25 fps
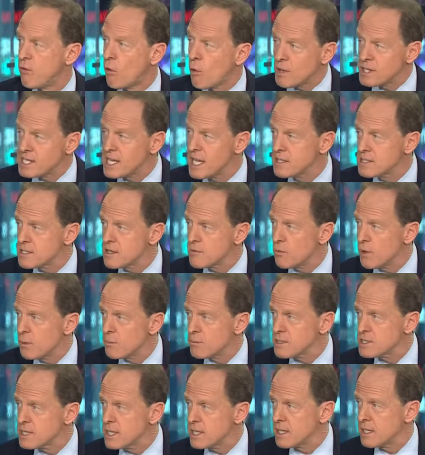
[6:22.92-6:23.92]

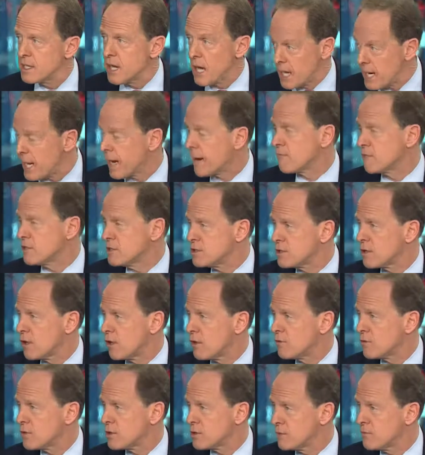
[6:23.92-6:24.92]
0.4% on average
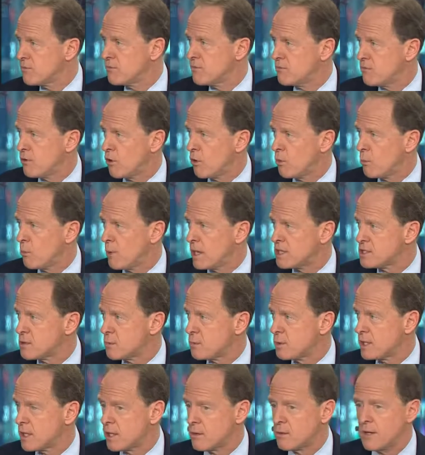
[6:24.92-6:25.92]
over the full
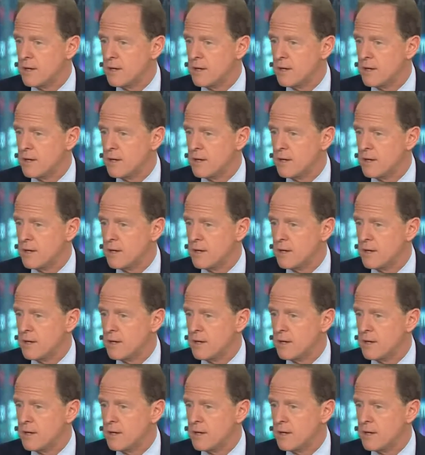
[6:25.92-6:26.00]
budget window.